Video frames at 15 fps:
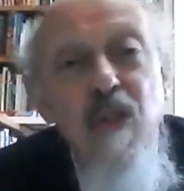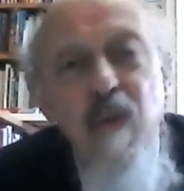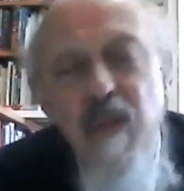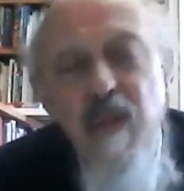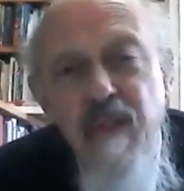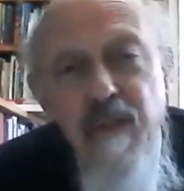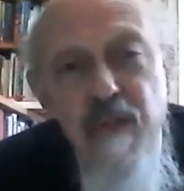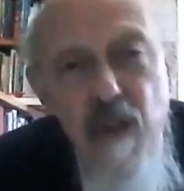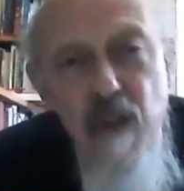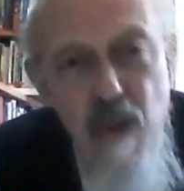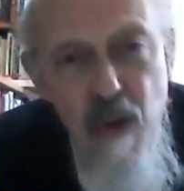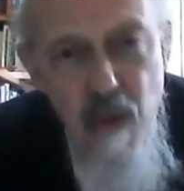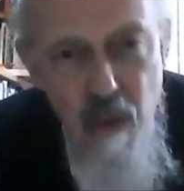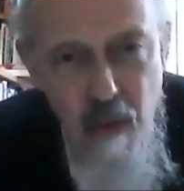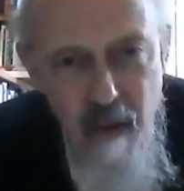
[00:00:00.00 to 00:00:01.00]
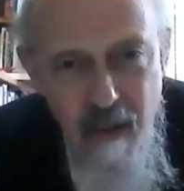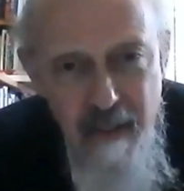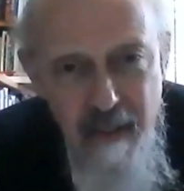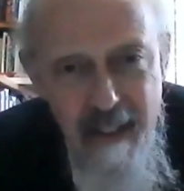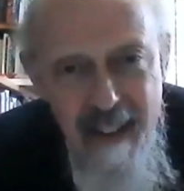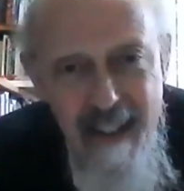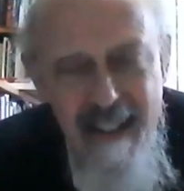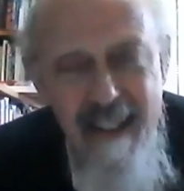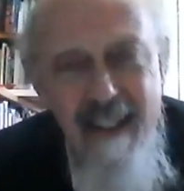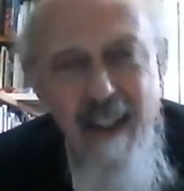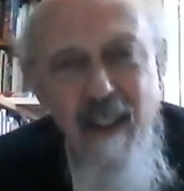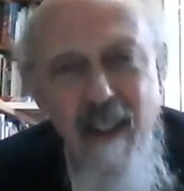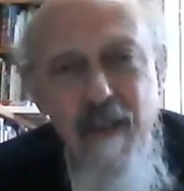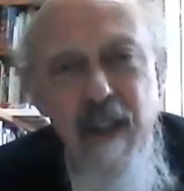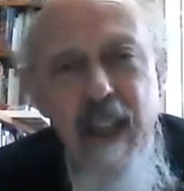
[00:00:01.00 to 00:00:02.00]
review
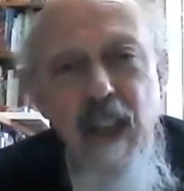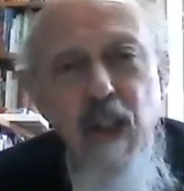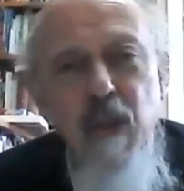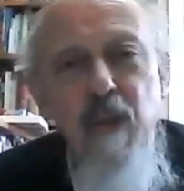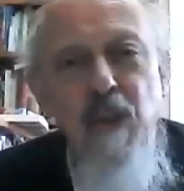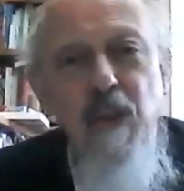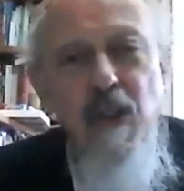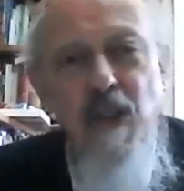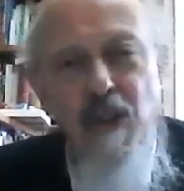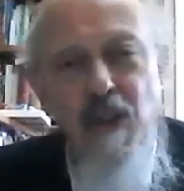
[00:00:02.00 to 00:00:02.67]
of the interests